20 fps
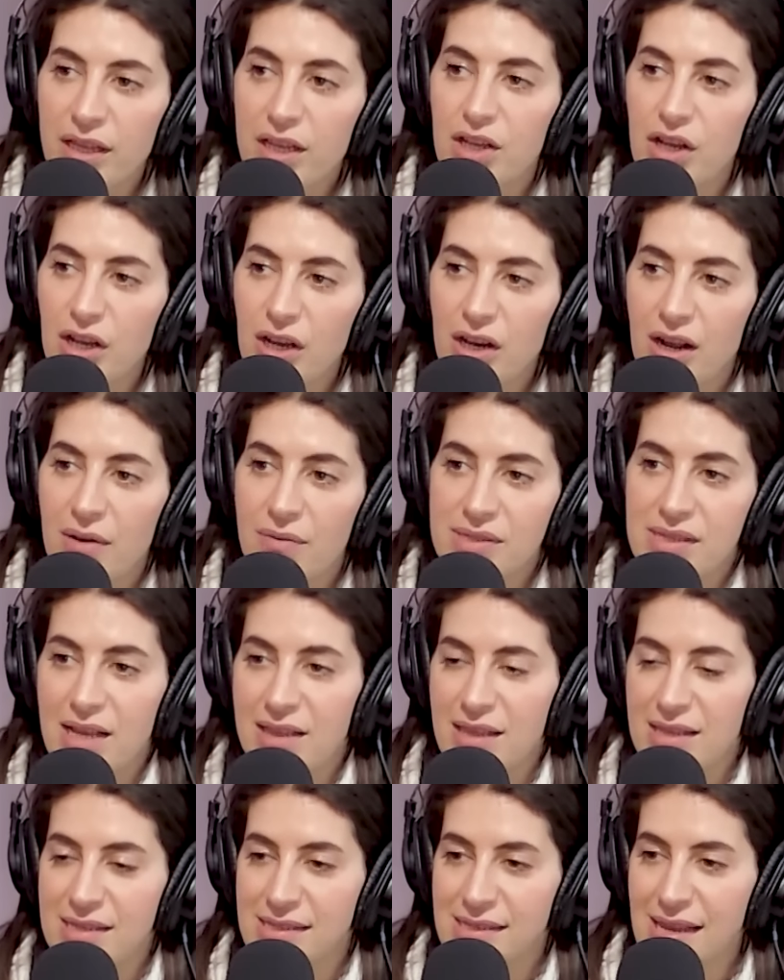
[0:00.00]
good. I was
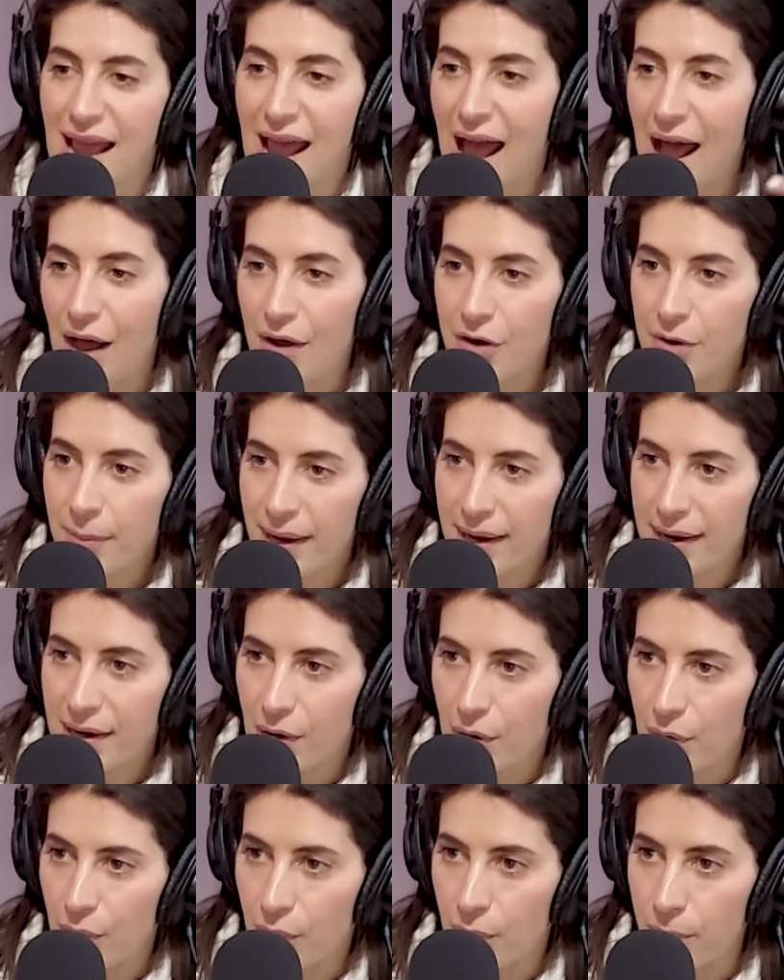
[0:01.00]
like, this is out of my
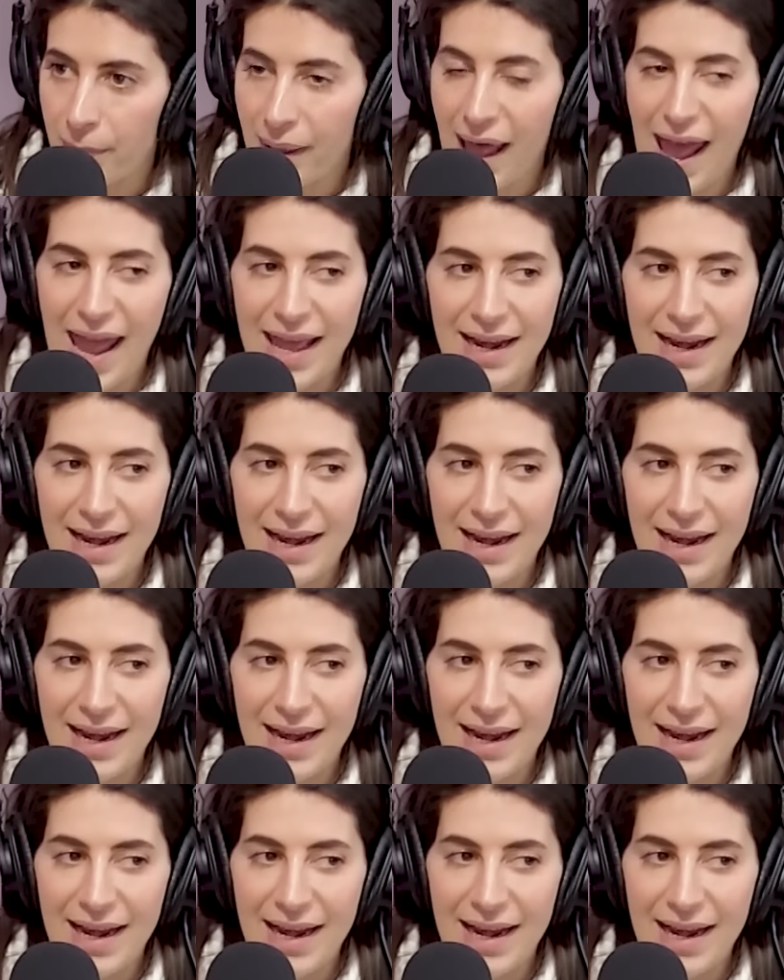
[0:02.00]
home, right?